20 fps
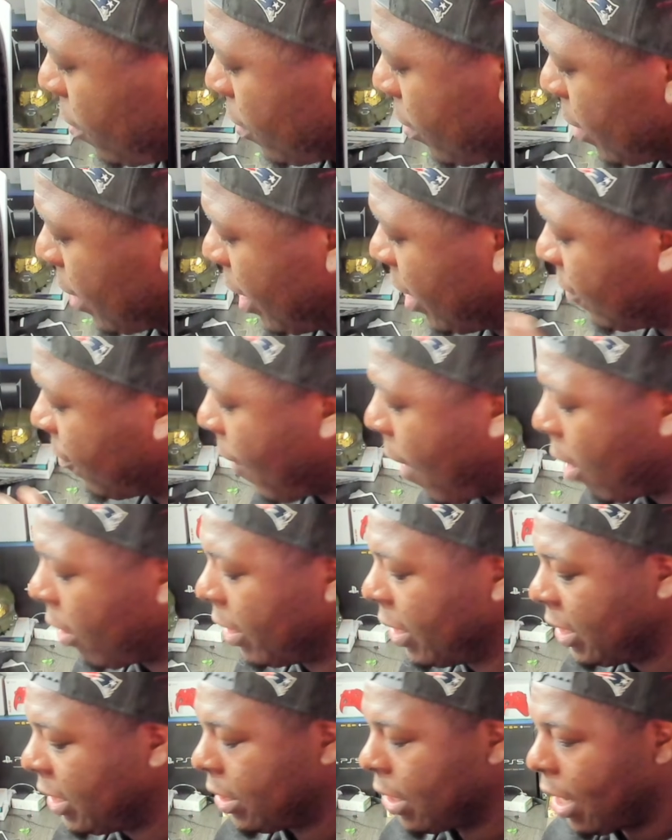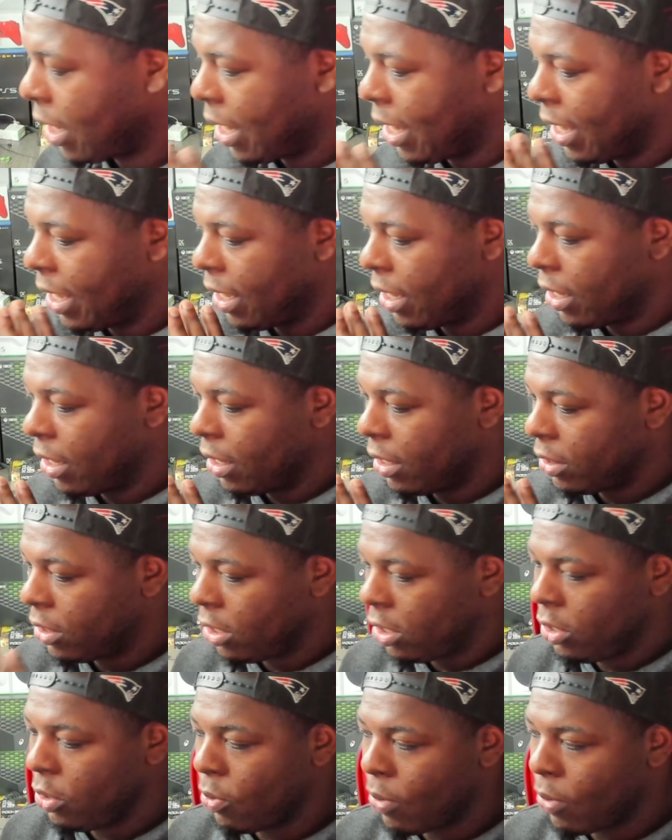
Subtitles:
As far as the